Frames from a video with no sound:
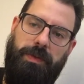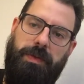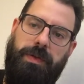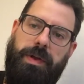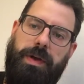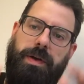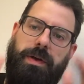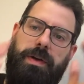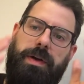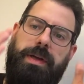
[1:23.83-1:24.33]

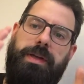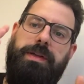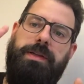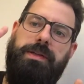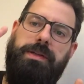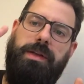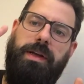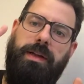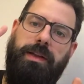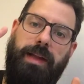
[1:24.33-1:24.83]
there
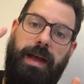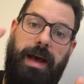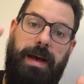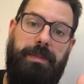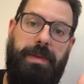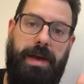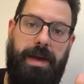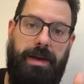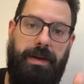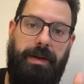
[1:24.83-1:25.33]
is a
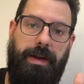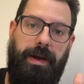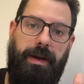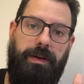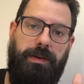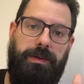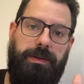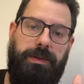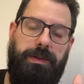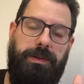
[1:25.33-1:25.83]
lab
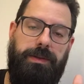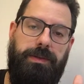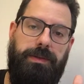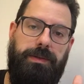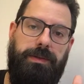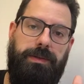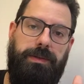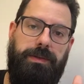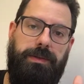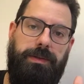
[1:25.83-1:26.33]
handout
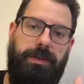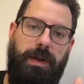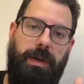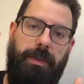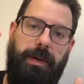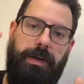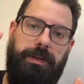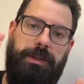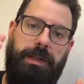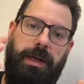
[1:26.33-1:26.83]

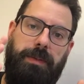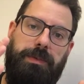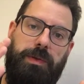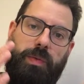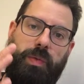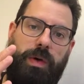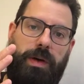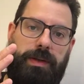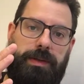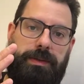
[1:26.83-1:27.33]
about Chapter
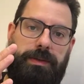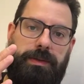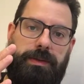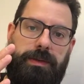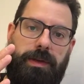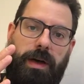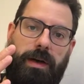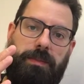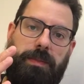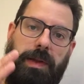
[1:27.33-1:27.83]
1
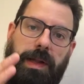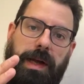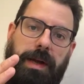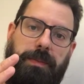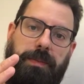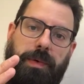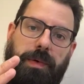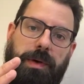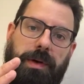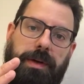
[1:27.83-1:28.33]
on
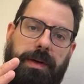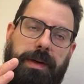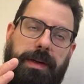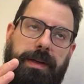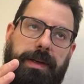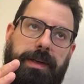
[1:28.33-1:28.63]
Blackboard.